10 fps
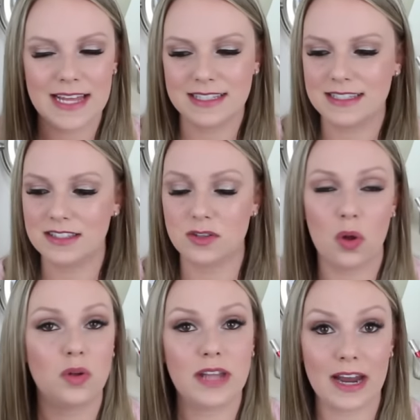it's
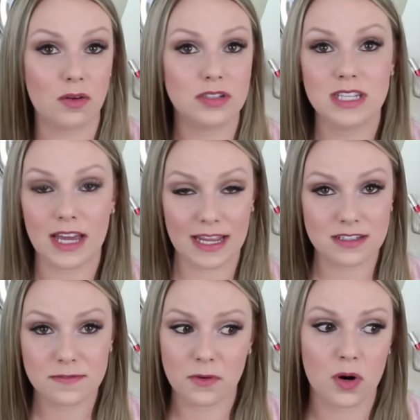sold at Ulta
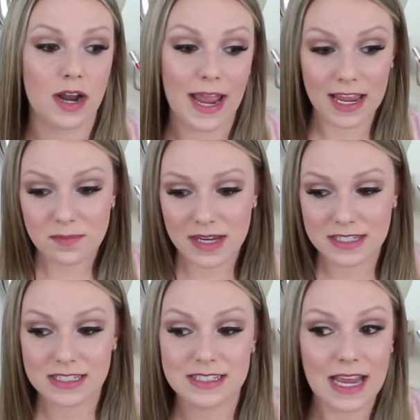and Sephora and
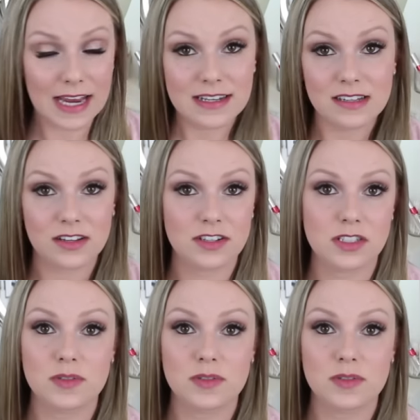Macy's and Dillard's,